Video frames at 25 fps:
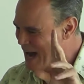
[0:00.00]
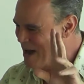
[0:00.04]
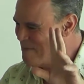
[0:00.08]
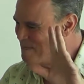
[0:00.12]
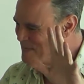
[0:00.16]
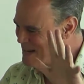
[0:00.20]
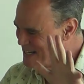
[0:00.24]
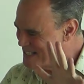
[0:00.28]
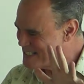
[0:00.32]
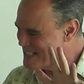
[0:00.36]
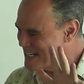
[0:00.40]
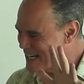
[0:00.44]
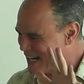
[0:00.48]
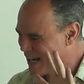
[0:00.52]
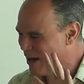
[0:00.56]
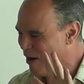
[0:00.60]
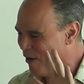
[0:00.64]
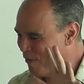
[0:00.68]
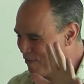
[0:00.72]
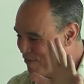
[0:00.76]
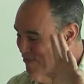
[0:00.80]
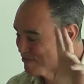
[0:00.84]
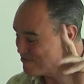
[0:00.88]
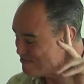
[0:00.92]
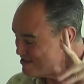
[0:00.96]
a meeting
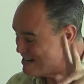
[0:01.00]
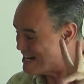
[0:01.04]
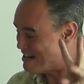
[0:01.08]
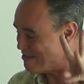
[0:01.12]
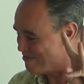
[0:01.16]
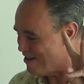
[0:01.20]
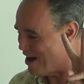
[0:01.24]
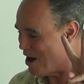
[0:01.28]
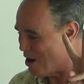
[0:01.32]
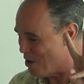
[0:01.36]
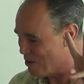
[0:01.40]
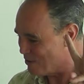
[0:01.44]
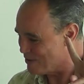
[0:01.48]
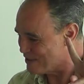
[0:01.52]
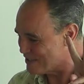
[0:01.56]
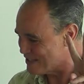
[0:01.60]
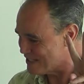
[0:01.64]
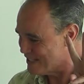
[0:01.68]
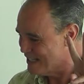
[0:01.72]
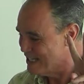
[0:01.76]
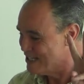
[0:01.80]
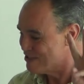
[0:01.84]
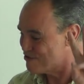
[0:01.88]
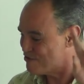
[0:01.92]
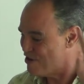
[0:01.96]
of three
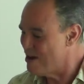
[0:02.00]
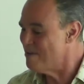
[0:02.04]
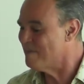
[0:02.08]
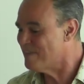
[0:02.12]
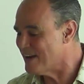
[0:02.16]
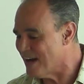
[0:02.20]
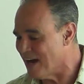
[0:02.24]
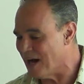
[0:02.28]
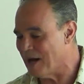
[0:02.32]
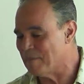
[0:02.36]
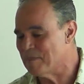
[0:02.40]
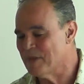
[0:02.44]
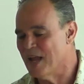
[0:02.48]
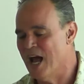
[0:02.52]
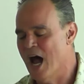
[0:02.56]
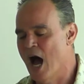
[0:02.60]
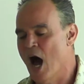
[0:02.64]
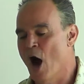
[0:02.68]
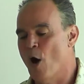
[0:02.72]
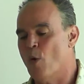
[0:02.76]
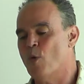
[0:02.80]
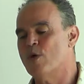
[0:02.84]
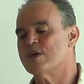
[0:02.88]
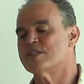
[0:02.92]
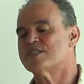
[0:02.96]
roads. Trivia
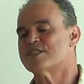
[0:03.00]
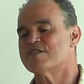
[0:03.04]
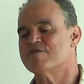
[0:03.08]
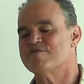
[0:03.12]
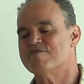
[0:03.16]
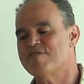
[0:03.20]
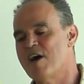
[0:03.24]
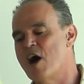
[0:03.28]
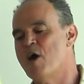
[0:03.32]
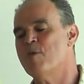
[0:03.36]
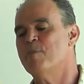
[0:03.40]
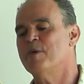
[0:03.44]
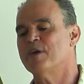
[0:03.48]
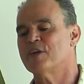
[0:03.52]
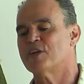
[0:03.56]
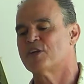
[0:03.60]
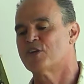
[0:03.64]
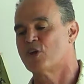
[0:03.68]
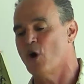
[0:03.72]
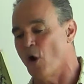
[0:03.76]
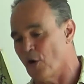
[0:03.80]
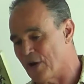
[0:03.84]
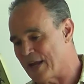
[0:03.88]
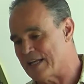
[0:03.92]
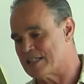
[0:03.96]
was the
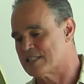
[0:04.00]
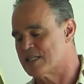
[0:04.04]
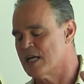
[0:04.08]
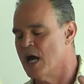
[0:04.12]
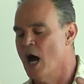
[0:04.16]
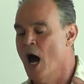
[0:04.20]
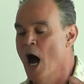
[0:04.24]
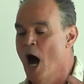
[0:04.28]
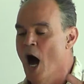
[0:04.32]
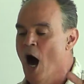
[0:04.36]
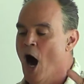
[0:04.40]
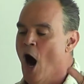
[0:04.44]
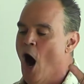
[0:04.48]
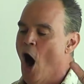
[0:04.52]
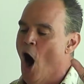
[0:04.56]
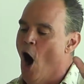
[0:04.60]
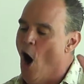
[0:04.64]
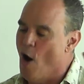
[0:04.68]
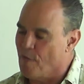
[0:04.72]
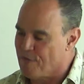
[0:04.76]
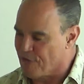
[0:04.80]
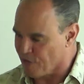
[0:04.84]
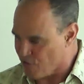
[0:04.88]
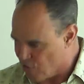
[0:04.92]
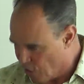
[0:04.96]
Roman goddess
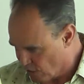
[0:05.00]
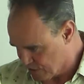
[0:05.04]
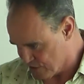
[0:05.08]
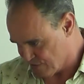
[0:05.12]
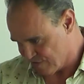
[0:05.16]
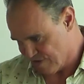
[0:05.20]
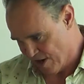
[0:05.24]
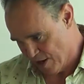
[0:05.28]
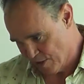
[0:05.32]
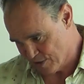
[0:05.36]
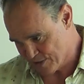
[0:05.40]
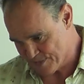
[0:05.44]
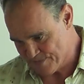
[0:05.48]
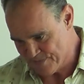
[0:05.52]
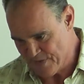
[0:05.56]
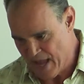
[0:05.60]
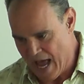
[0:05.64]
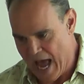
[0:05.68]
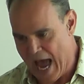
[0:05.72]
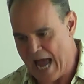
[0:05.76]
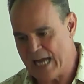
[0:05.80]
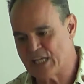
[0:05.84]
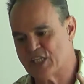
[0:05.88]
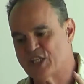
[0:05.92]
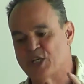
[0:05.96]
of the crossroads,
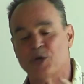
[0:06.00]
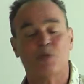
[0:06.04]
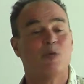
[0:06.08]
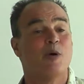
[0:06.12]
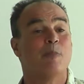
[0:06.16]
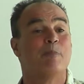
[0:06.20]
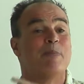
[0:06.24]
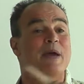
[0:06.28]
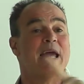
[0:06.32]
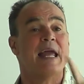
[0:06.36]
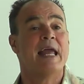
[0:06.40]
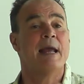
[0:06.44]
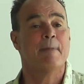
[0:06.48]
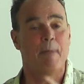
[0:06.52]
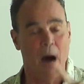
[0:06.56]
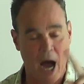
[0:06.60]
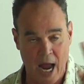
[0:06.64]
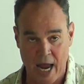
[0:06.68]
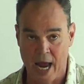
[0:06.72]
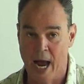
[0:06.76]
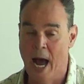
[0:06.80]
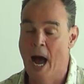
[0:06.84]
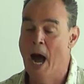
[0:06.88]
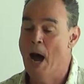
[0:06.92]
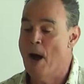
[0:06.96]
and she will be
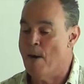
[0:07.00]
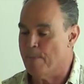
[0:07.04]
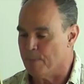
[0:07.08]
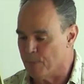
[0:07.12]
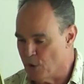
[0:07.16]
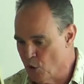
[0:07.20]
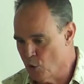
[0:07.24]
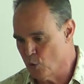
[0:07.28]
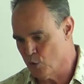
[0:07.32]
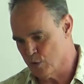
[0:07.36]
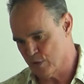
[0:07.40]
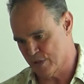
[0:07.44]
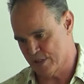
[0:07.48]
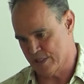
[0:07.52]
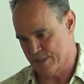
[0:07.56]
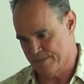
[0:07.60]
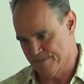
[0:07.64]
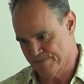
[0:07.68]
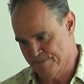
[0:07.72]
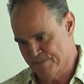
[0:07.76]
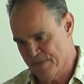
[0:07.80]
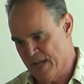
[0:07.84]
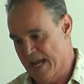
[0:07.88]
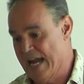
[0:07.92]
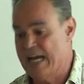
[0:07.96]
my
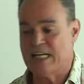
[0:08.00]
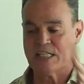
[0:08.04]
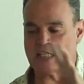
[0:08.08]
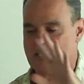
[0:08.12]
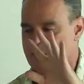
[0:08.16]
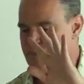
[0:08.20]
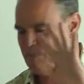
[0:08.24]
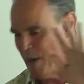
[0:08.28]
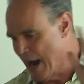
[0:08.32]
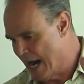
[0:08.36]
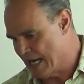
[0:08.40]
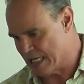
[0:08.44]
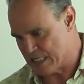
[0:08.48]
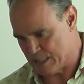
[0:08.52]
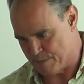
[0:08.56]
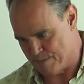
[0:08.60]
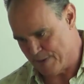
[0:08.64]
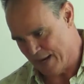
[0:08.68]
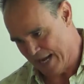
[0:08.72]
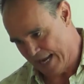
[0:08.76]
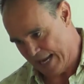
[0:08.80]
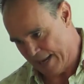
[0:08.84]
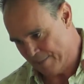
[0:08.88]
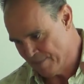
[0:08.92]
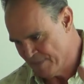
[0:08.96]
muse in
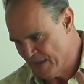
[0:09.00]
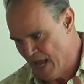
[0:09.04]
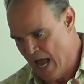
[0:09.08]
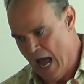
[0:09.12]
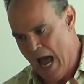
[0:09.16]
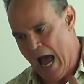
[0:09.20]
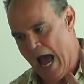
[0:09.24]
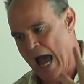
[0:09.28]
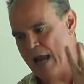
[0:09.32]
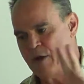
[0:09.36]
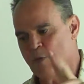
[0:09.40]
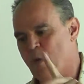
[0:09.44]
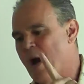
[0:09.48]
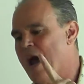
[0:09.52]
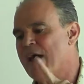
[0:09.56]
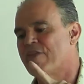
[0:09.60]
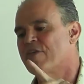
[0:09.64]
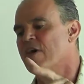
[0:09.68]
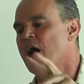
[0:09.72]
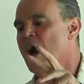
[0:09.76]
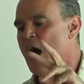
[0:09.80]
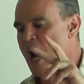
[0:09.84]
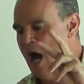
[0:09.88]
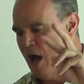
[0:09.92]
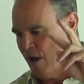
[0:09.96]
space, Billy, and
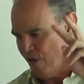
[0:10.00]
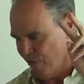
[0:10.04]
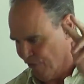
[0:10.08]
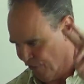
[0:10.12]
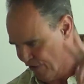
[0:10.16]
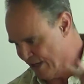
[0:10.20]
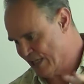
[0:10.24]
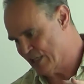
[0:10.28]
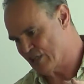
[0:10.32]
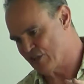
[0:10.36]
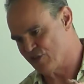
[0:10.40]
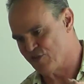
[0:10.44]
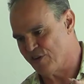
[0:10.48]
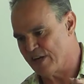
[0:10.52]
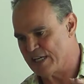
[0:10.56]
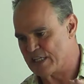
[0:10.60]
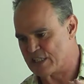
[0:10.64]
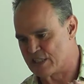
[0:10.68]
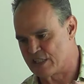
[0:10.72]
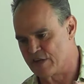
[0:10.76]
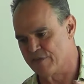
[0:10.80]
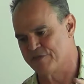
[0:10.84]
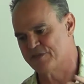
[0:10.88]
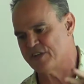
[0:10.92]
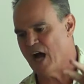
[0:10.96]
where the three
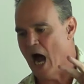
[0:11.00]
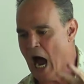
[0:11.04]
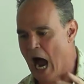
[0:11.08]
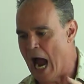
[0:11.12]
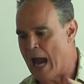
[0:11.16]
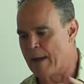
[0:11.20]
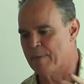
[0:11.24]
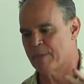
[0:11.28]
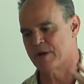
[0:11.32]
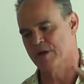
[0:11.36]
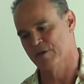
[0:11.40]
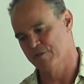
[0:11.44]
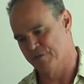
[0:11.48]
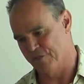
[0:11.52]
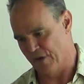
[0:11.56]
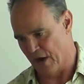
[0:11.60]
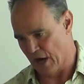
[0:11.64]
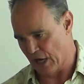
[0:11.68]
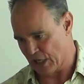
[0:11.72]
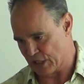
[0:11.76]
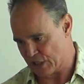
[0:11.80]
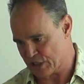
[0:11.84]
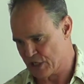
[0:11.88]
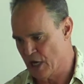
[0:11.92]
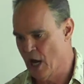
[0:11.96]
streets of time
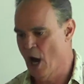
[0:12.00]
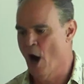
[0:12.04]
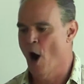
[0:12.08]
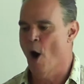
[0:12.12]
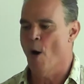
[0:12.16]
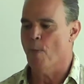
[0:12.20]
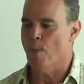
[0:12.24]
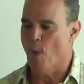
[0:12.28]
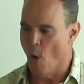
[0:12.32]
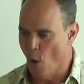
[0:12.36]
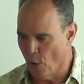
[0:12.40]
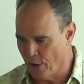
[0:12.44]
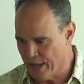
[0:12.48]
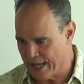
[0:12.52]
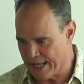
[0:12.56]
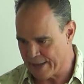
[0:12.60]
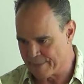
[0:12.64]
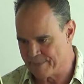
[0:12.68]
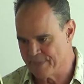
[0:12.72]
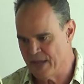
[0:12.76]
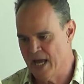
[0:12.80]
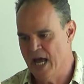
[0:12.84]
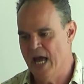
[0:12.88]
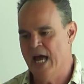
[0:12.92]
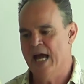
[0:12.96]
converge,
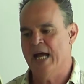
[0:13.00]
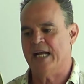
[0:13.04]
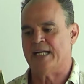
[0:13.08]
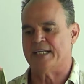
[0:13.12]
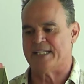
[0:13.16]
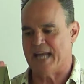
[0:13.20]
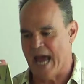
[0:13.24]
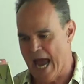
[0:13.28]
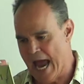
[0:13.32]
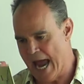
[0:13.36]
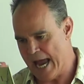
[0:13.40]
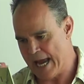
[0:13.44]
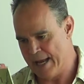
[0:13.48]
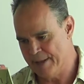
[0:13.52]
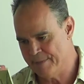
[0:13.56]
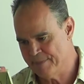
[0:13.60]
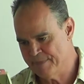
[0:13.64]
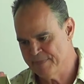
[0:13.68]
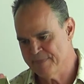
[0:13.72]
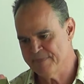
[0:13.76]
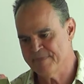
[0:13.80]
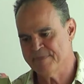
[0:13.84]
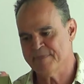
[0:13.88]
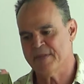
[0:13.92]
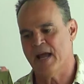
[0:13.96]
morning, day,
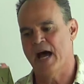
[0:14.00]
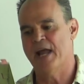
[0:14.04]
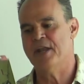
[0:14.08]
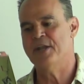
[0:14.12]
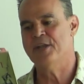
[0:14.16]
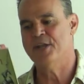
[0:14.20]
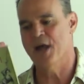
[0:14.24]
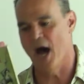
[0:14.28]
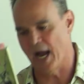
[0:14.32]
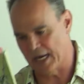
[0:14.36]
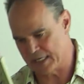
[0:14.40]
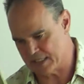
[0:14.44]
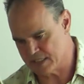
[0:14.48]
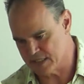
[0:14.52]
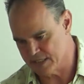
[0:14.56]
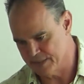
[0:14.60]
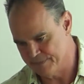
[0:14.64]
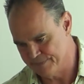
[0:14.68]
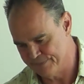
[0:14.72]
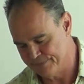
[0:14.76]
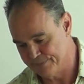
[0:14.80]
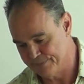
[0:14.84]
and night.